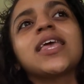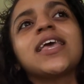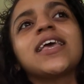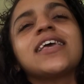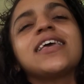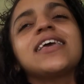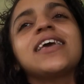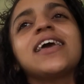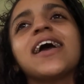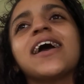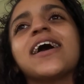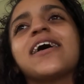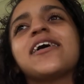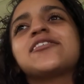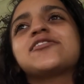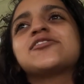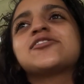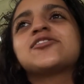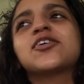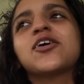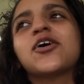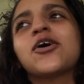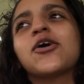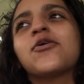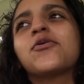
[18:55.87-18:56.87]
Yeah,
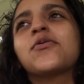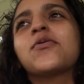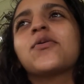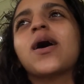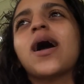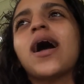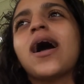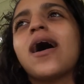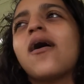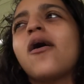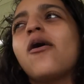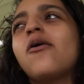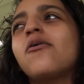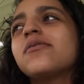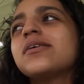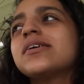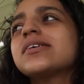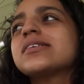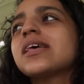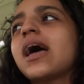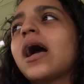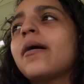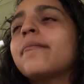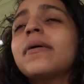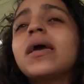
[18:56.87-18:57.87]
so
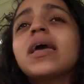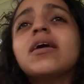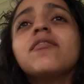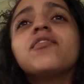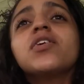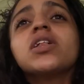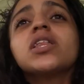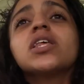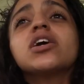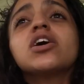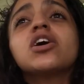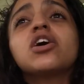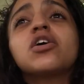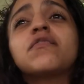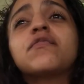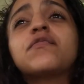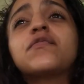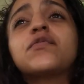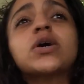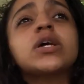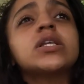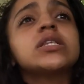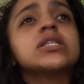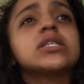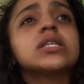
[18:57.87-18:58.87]
I made really good
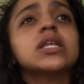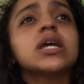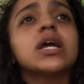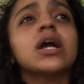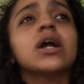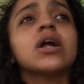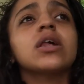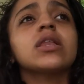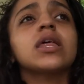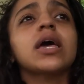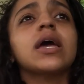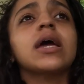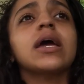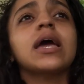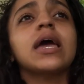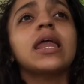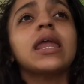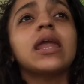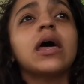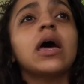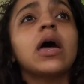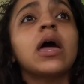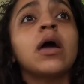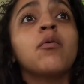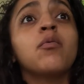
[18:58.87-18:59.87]
friends there,
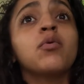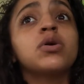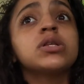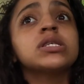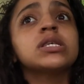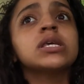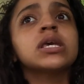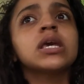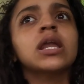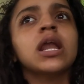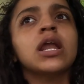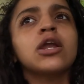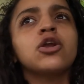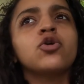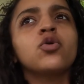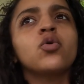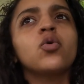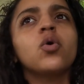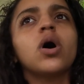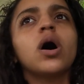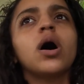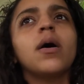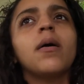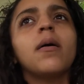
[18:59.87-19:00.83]
and once again, I knew